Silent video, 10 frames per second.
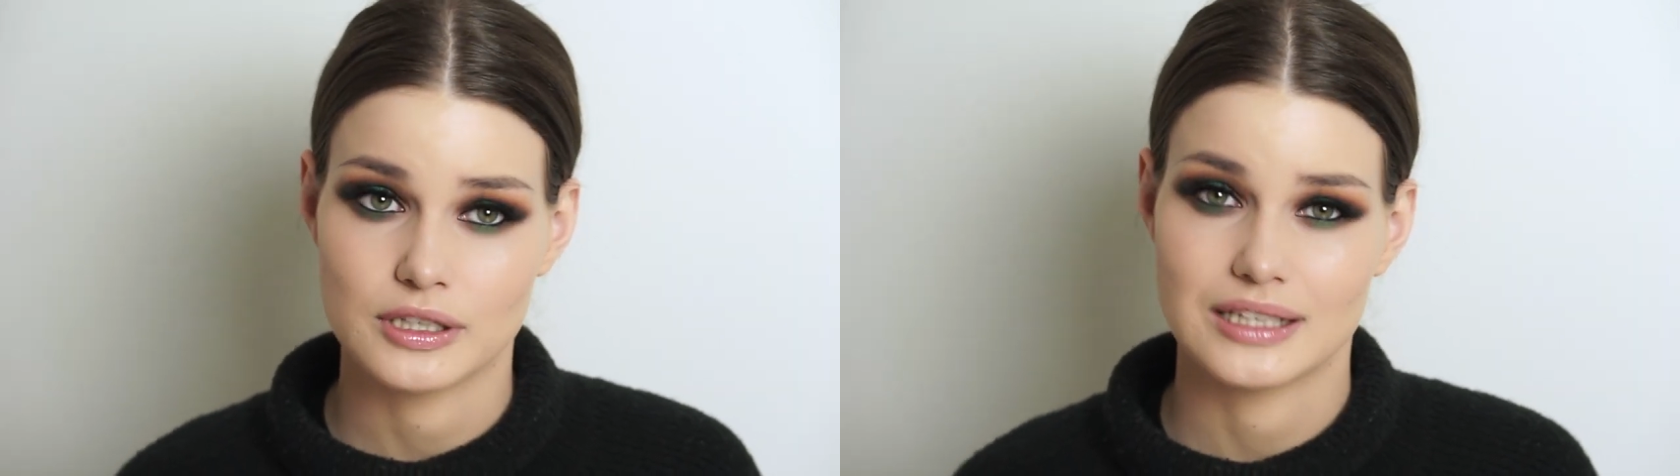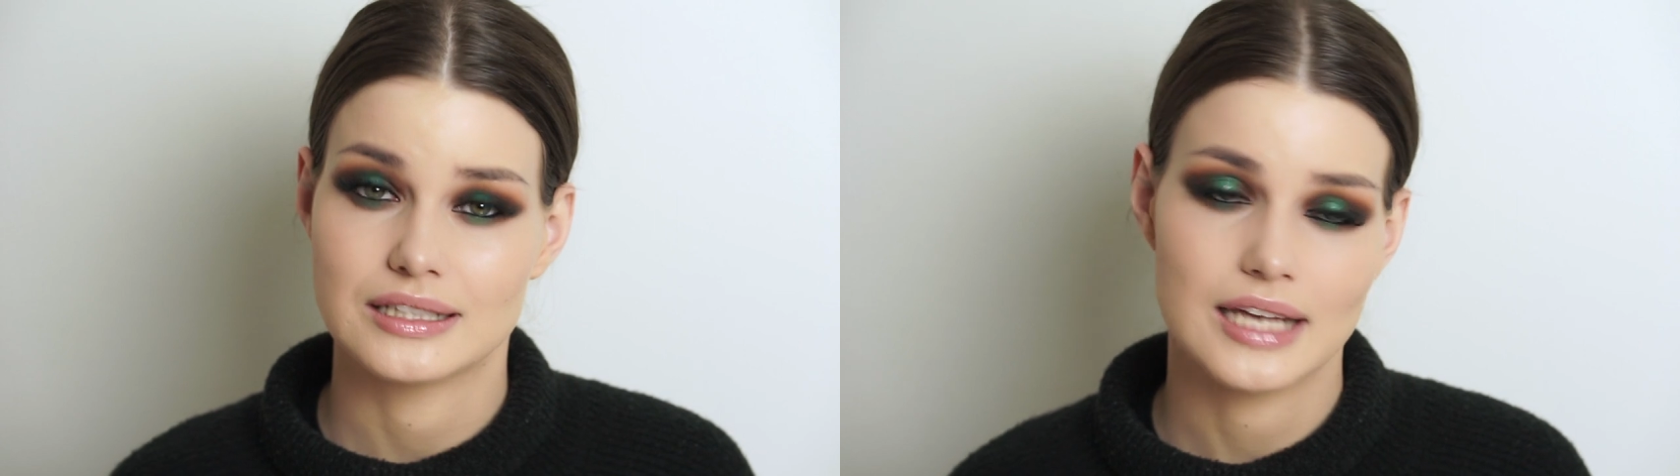
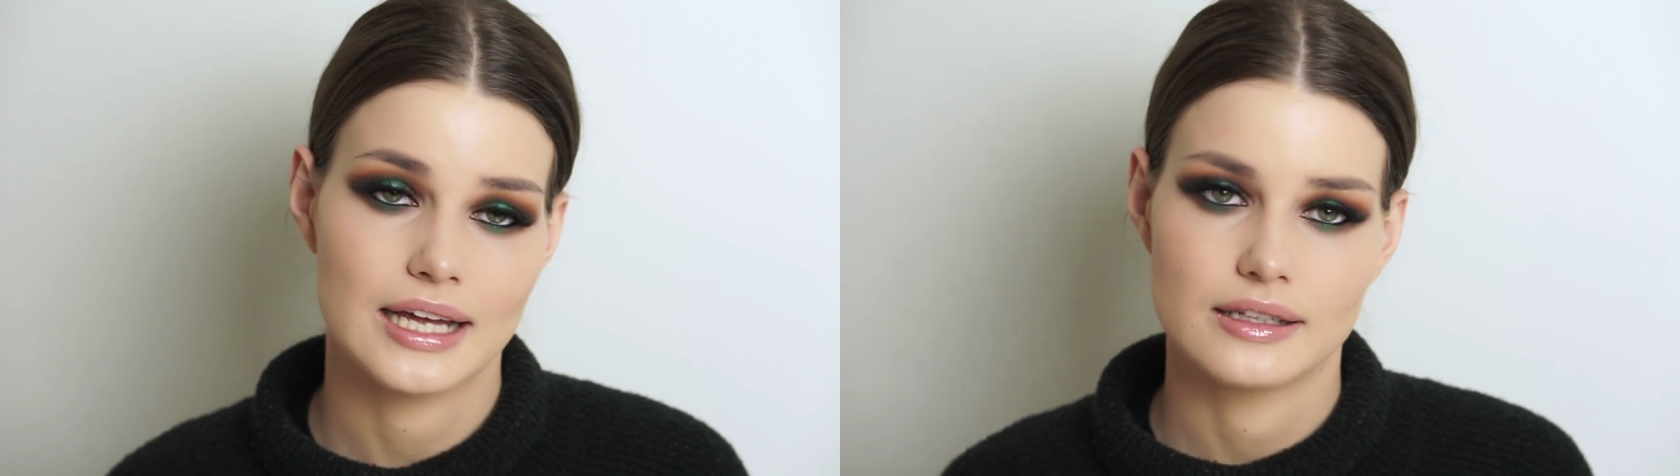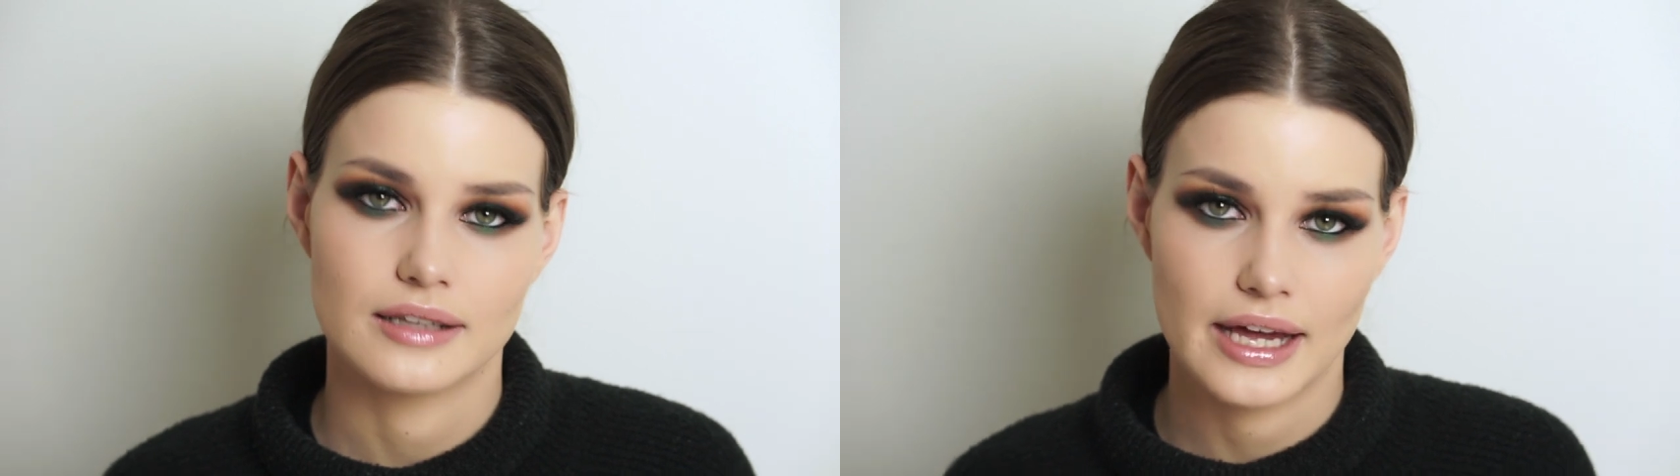look and
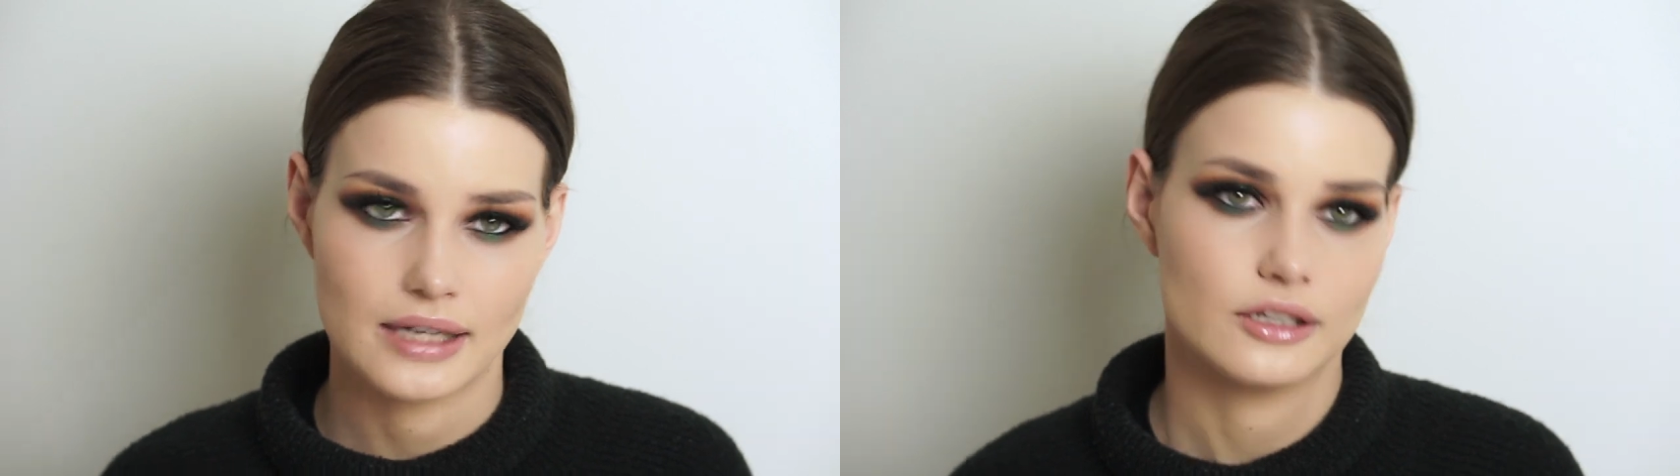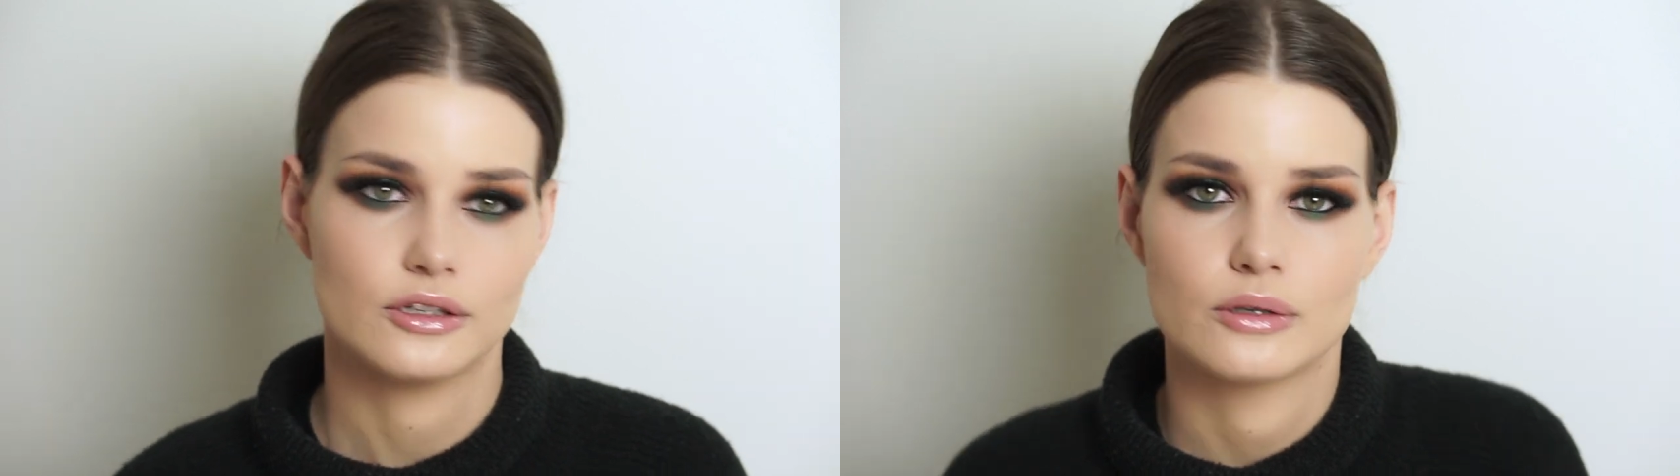said
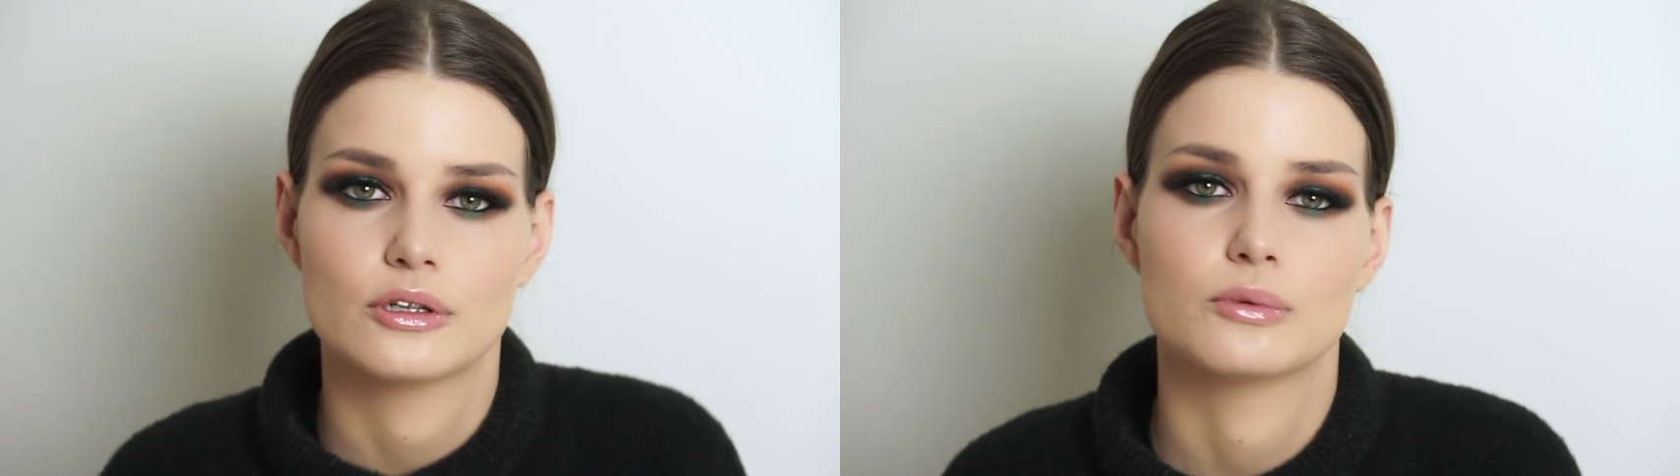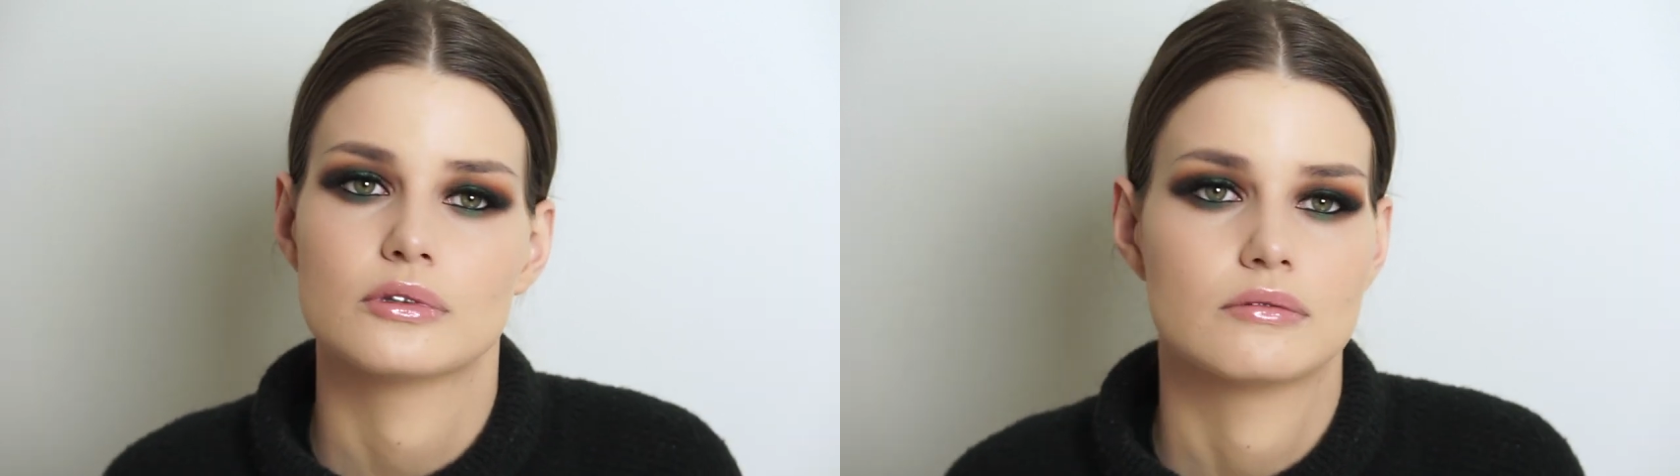that, you
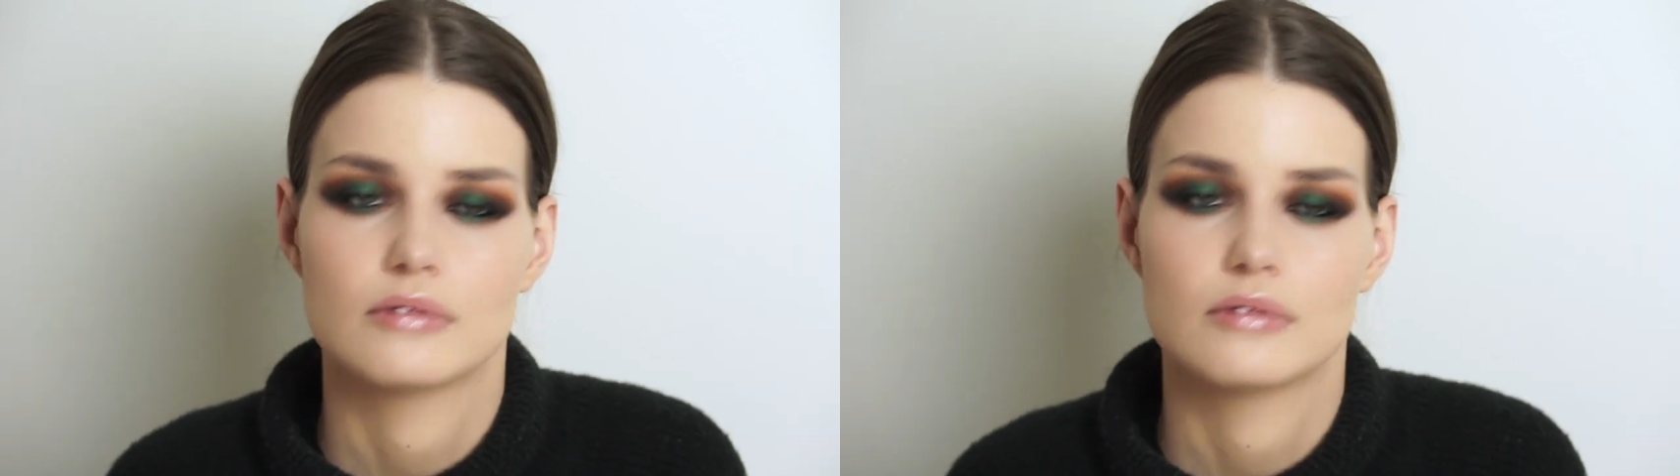know,